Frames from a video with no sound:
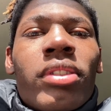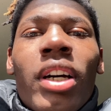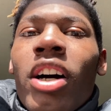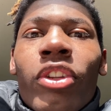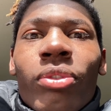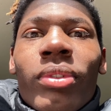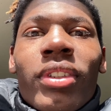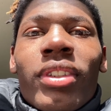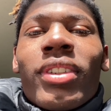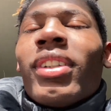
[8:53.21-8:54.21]
All three
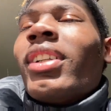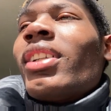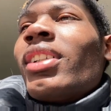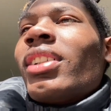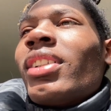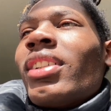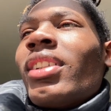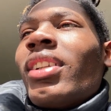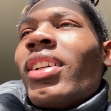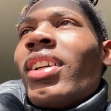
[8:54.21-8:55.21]
on.
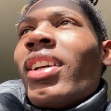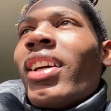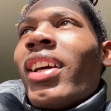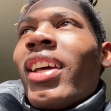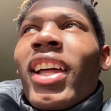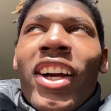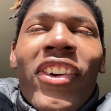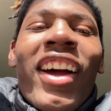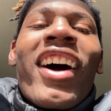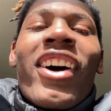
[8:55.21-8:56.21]
And I
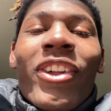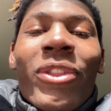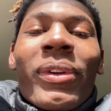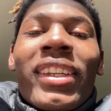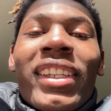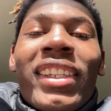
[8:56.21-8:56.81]
cried all three.